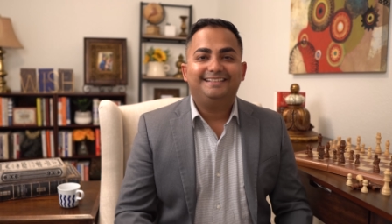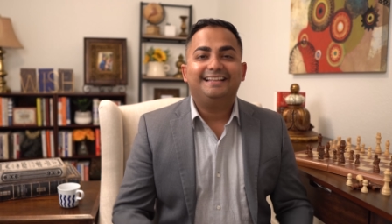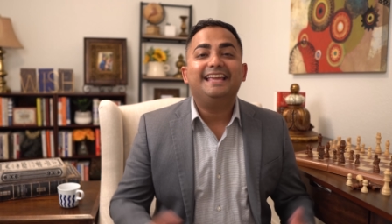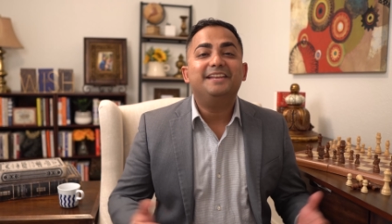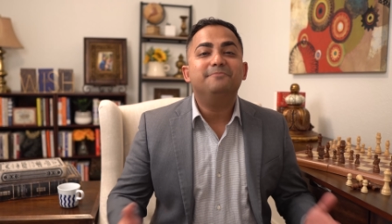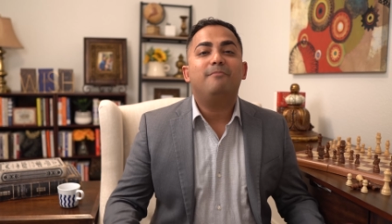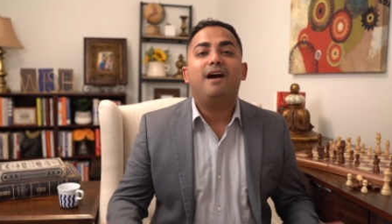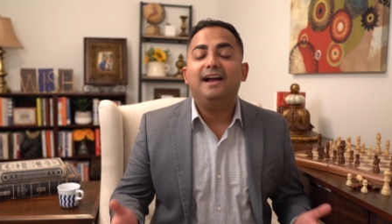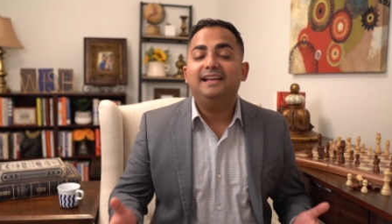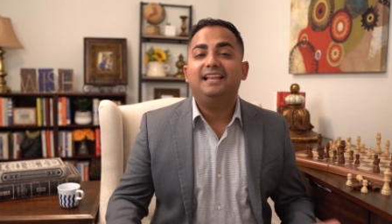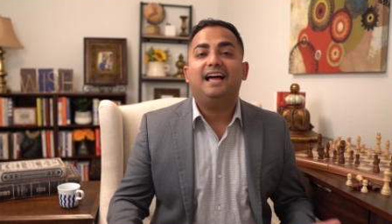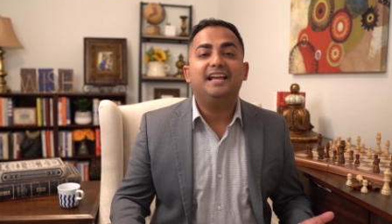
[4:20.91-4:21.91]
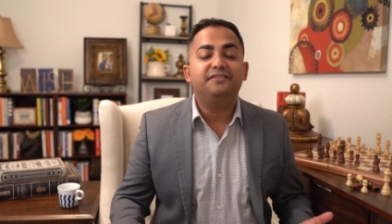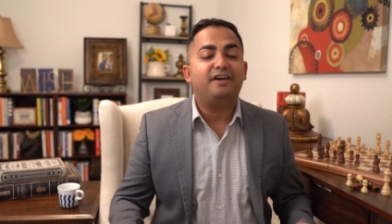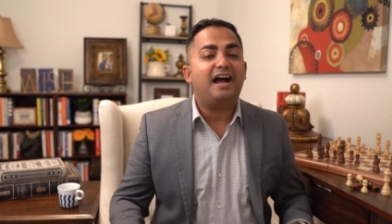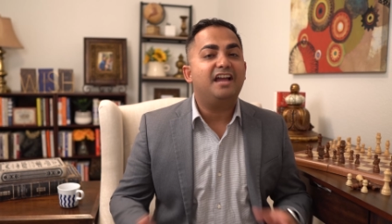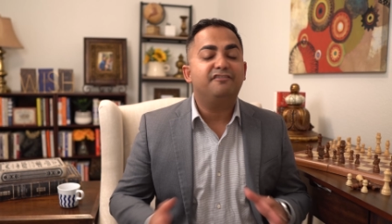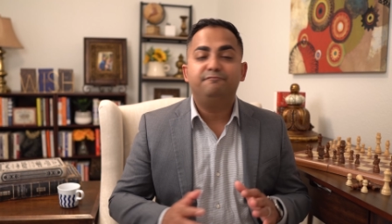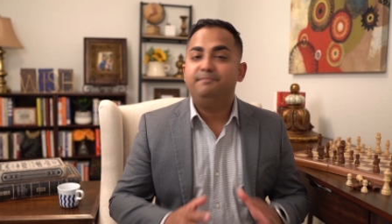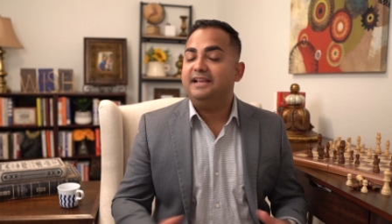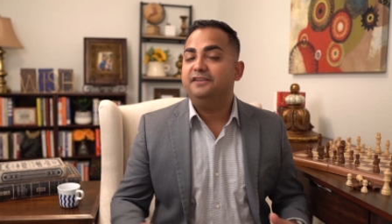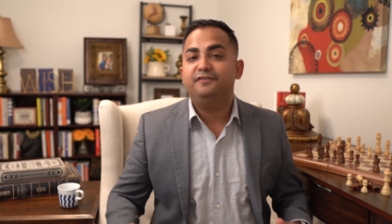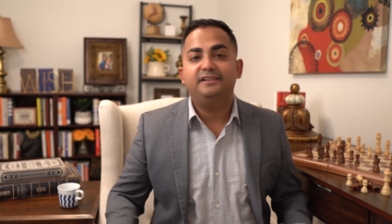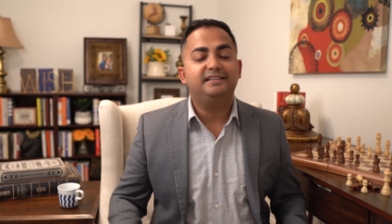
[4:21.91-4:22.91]
In my life, I have
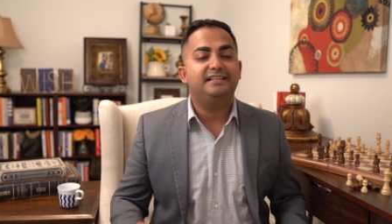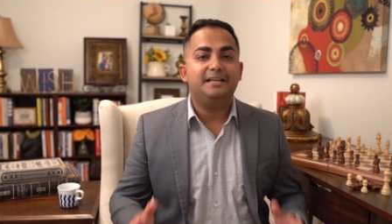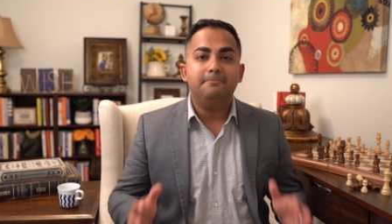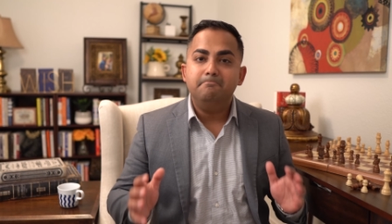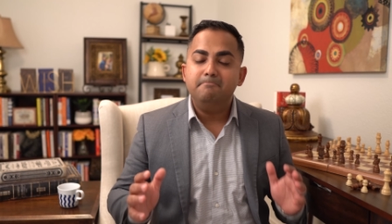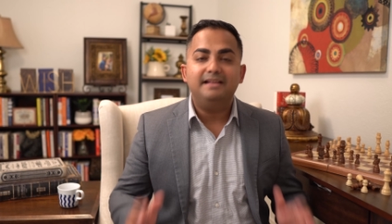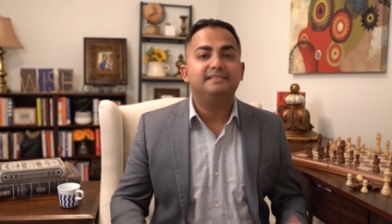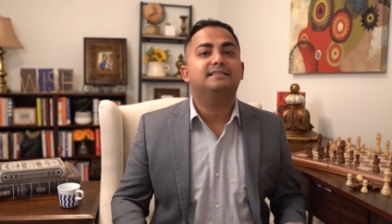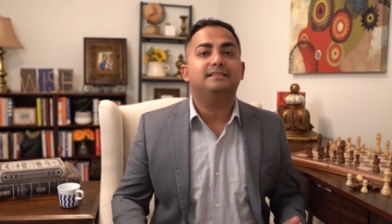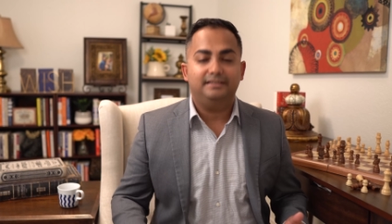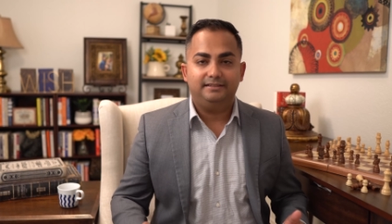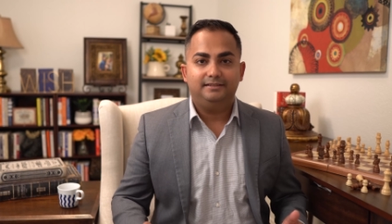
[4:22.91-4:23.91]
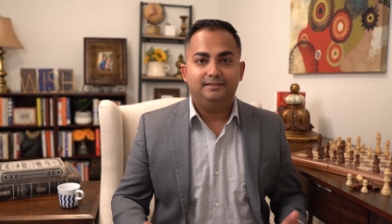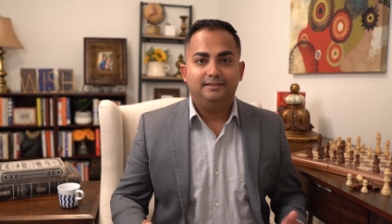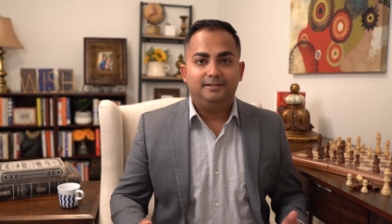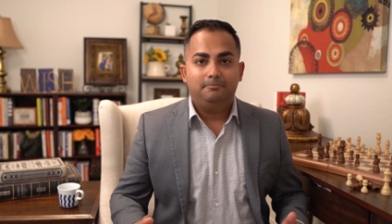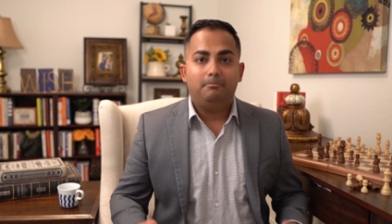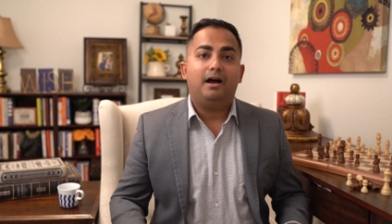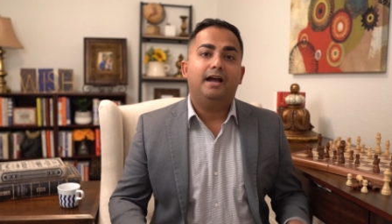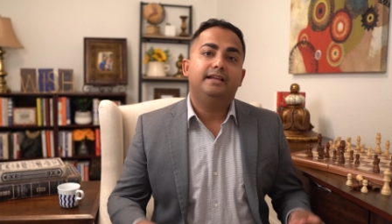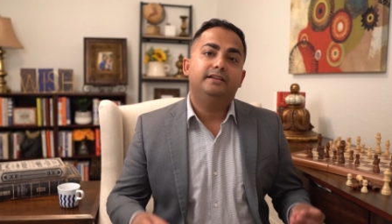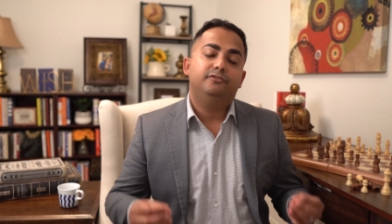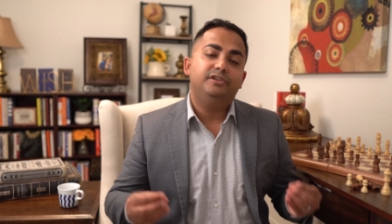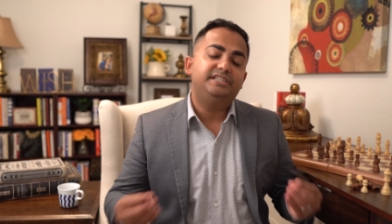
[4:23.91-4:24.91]
benefited immensely
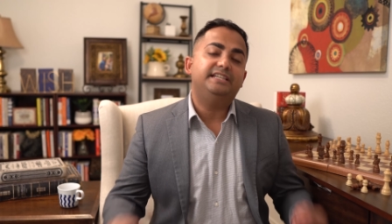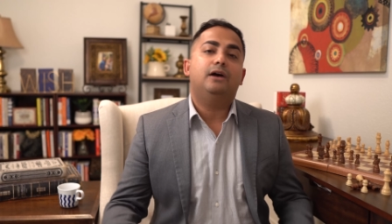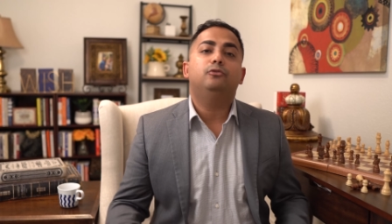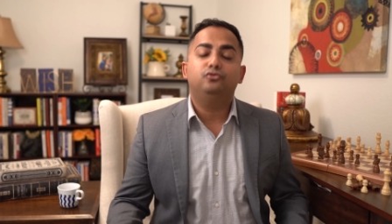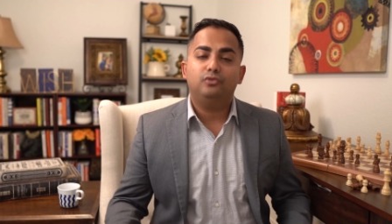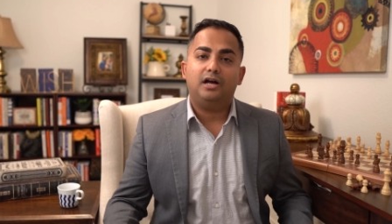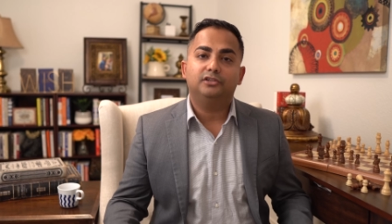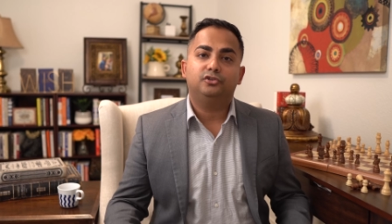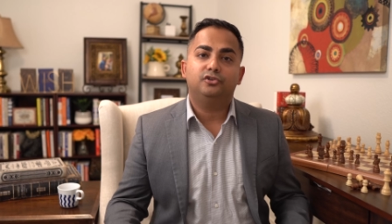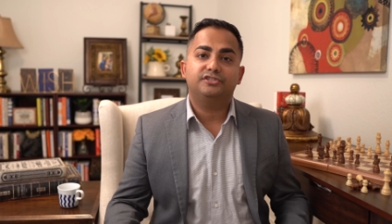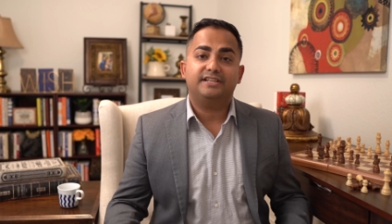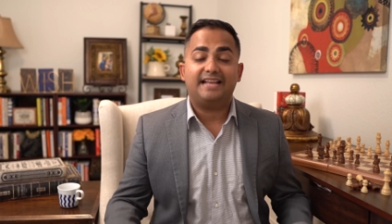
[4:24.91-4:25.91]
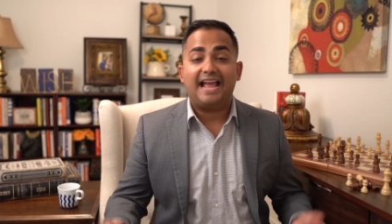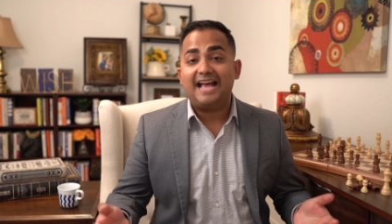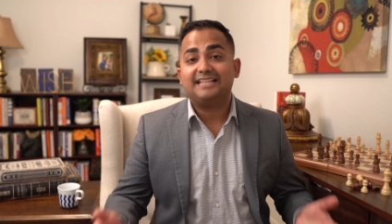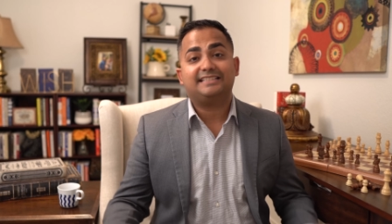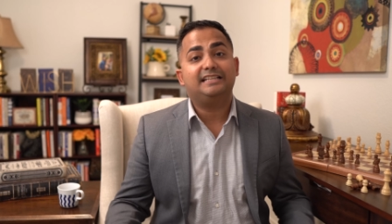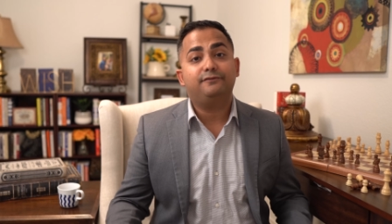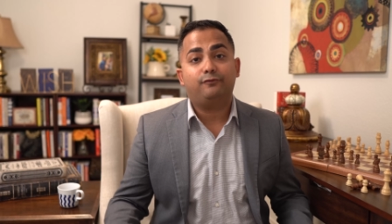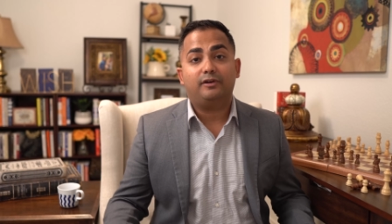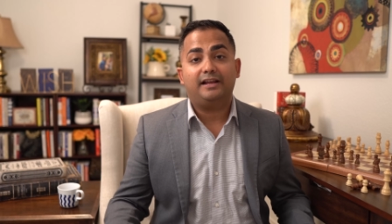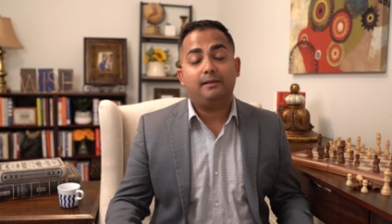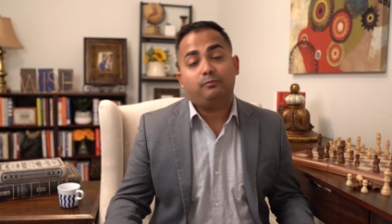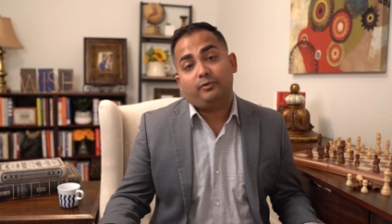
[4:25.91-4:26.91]
by reaching out to others and asking for
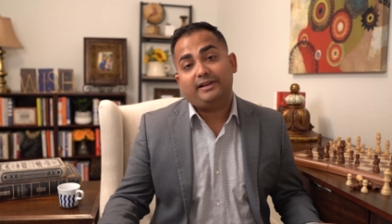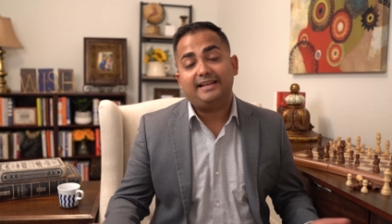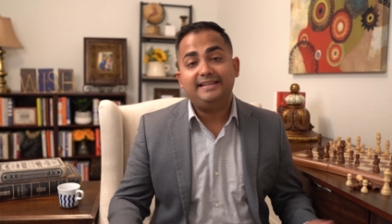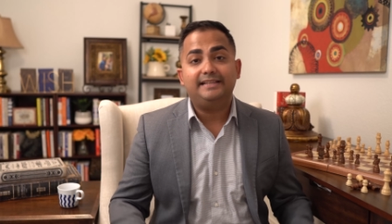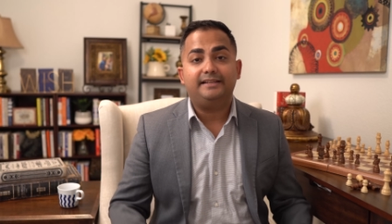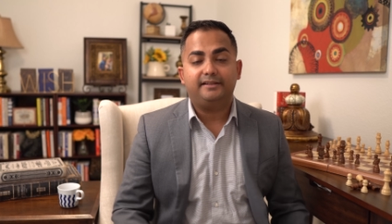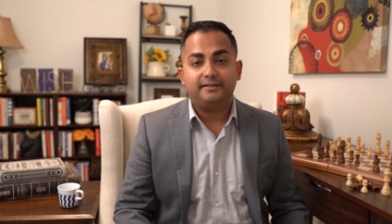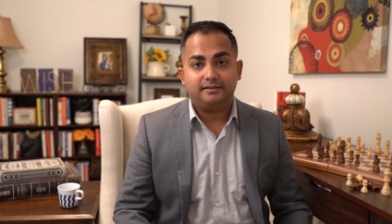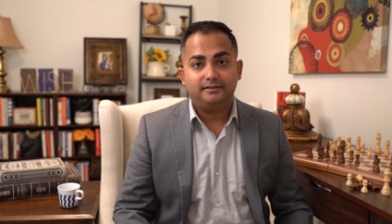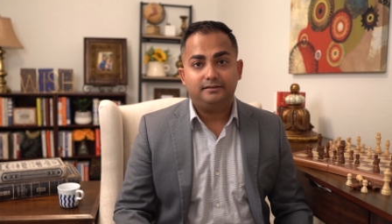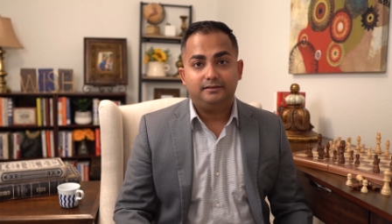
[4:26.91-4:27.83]
help when I needed it.